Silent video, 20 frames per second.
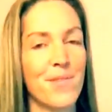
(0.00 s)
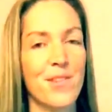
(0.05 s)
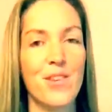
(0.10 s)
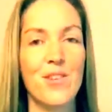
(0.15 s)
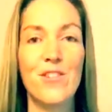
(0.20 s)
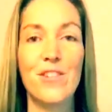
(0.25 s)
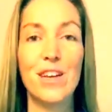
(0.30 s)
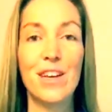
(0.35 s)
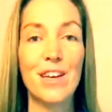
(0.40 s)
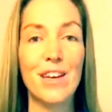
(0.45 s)

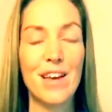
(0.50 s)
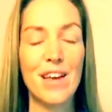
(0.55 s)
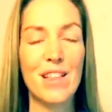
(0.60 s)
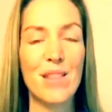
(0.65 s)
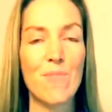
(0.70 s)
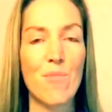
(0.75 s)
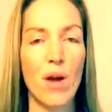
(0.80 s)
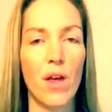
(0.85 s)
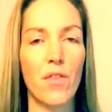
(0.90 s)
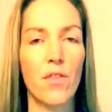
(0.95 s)
You did it in
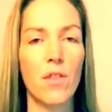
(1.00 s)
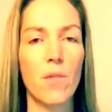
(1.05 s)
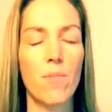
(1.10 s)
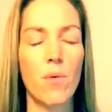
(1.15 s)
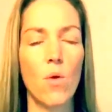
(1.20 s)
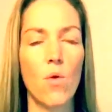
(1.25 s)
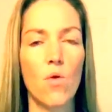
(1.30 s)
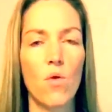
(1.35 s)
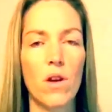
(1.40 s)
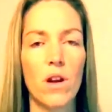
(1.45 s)
the breath
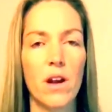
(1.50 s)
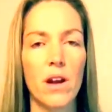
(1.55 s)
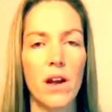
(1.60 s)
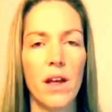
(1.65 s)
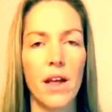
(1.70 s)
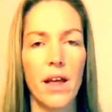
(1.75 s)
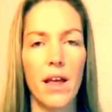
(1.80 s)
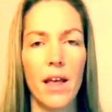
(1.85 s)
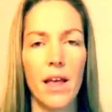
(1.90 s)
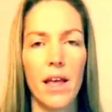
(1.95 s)
support.
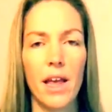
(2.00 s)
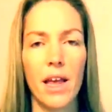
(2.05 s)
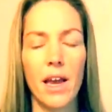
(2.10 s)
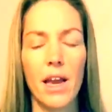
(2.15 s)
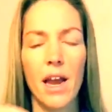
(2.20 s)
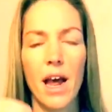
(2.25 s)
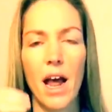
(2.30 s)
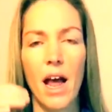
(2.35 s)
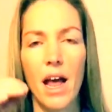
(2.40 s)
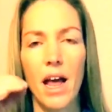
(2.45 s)

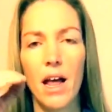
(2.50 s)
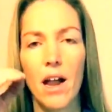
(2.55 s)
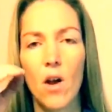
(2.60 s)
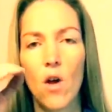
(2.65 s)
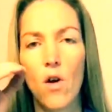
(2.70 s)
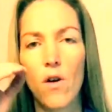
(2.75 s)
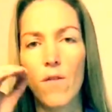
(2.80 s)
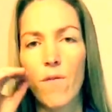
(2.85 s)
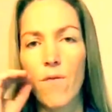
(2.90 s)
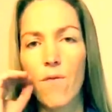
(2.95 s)
Inhale
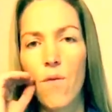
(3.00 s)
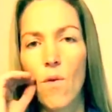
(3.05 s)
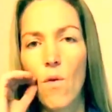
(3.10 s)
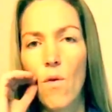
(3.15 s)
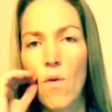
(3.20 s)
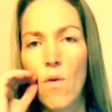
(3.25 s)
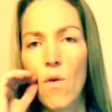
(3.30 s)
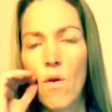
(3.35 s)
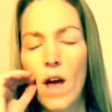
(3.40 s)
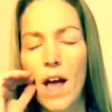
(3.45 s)
on
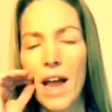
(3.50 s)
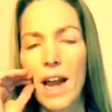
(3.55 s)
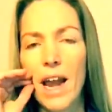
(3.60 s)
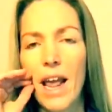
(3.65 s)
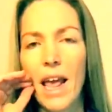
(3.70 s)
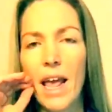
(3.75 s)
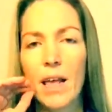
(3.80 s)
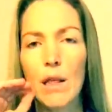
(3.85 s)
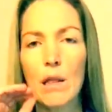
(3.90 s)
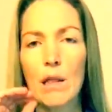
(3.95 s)
4 and
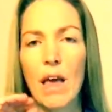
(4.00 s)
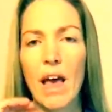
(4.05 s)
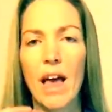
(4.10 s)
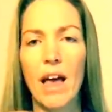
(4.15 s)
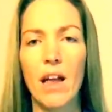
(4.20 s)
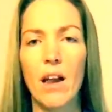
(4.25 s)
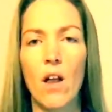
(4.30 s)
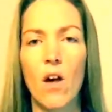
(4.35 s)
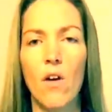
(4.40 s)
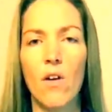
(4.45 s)

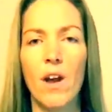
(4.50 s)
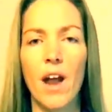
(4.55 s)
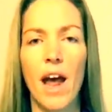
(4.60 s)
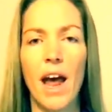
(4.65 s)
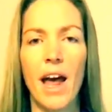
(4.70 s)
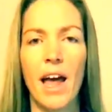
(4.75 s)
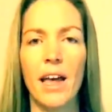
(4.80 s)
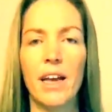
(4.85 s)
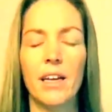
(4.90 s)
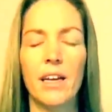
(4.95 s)
exhale on
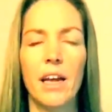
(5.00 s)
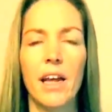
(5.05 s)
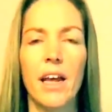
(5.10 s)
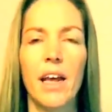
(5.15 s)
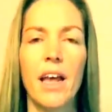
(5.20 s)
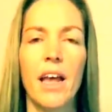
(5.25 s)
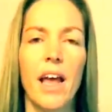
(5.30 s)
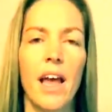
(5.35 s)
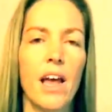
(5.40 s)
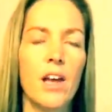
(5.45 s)
8.
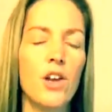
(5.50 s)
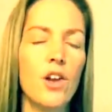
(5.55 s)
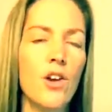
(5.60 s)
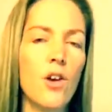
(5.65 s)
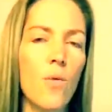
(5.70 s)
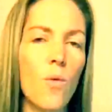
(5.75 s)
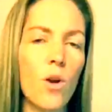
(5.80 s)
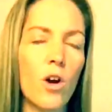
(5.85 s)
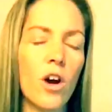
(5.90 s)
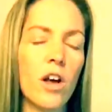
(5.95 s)
And you
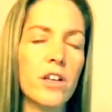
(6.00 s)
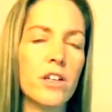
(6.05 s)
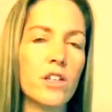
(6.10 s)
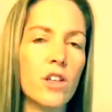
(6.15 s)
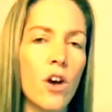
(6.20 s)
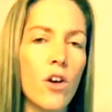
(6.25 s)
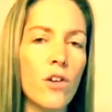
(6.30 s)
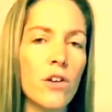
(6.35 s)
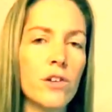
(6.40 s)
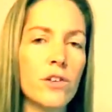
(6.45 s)
know what I
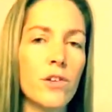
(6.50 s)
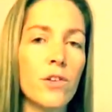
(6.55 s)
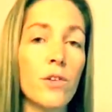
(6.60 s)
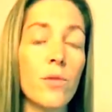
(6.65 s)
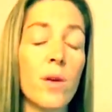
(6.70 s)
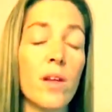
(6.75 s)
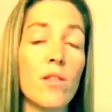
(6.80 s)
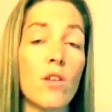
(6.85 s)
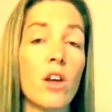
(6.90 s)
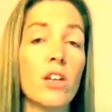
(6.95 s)
don't do
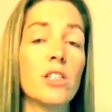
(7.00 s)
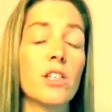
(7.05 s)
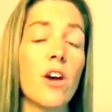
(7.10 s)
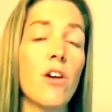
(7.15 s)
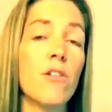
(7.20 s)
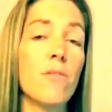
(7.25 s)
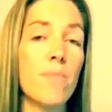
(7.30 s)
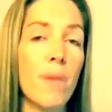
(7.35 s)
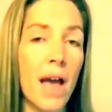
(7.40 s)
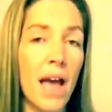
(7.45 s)
is I
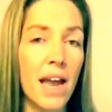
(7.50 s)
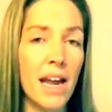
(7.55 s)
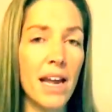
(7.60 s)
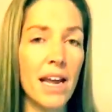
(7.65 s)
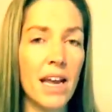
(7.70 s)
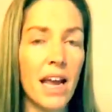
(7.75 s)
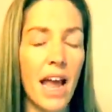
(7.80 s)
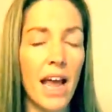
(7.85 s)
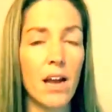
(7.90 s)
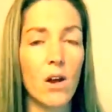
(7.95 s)
don't
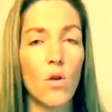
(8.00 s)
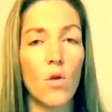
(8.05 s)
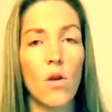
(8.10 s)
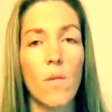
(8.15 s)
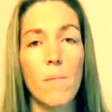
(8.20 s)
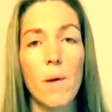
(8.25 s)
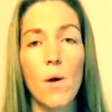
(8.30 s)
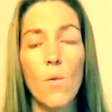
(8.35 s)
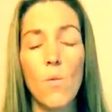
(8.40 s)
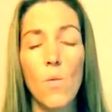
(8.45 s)
panic and look
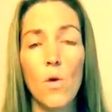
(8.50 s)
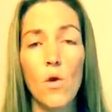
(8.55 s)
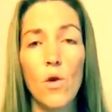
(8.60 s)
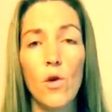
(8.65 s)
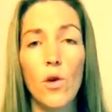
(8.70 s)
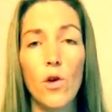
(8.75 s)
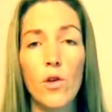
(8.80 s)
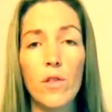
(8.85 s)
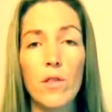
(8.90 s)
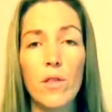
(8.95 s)
at my
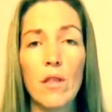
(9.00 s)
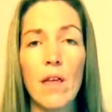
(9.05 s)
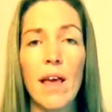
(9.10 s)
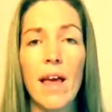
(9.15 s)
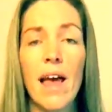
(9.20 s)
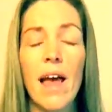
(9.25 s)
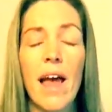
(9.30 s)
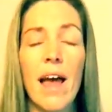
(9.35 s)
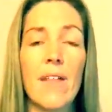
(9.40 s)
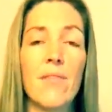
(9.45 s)
words
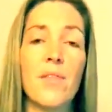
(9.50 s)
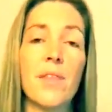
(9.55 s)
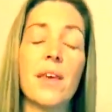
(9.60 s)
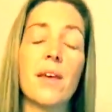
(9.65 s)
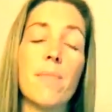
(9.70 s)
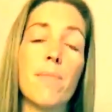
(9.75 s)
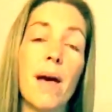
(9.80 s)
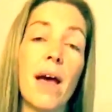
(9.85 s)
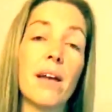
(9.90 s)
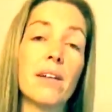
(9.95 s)
and think
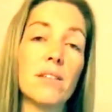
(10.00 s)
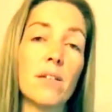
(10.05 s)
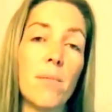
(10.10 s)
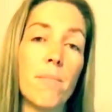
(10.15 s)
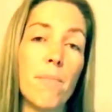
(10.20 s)
about